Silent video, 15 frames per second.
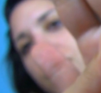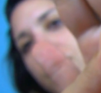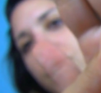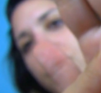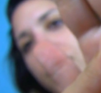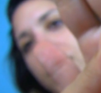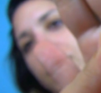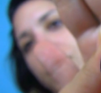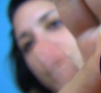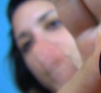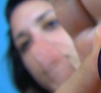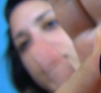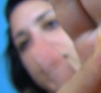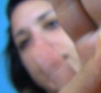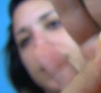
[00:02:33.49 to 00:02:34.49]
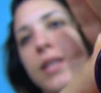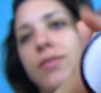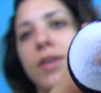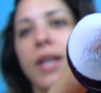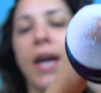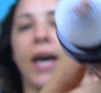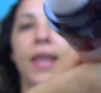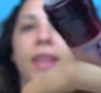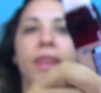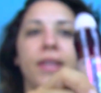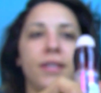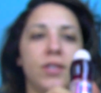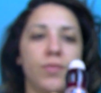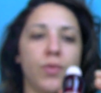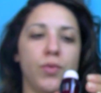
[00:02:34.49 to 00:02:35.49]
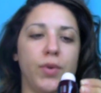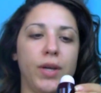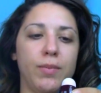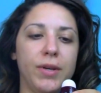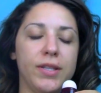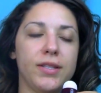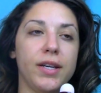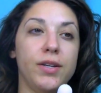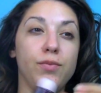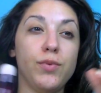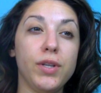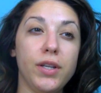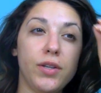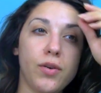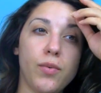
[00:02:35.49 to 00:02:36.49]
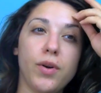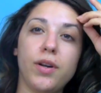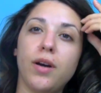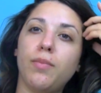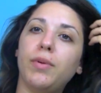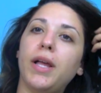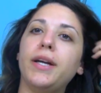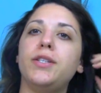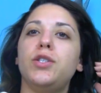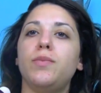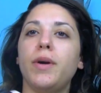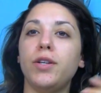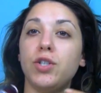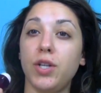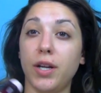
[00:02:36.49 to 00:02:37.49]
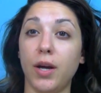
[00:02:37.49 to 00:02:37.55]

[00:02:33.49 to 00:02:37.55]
through, and I'm going to leave it at this point because I really don't want to apply too much,